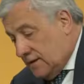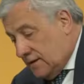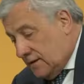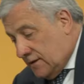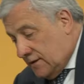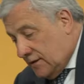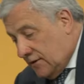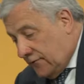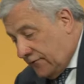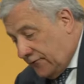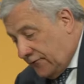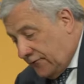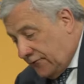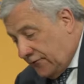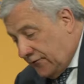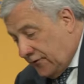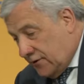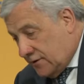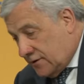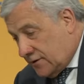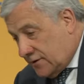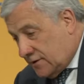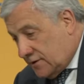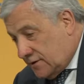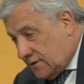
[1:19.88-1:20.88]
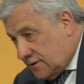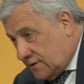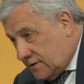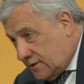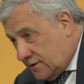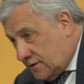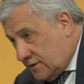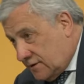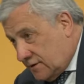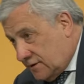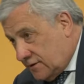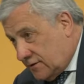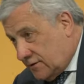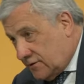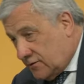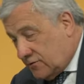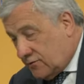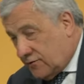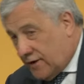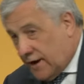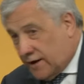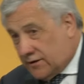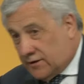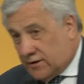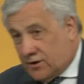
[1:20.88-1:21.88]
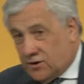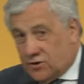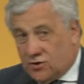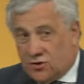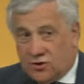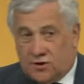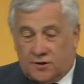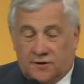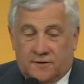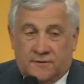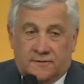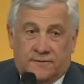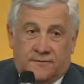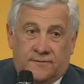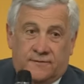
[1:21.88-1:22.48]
the first strategy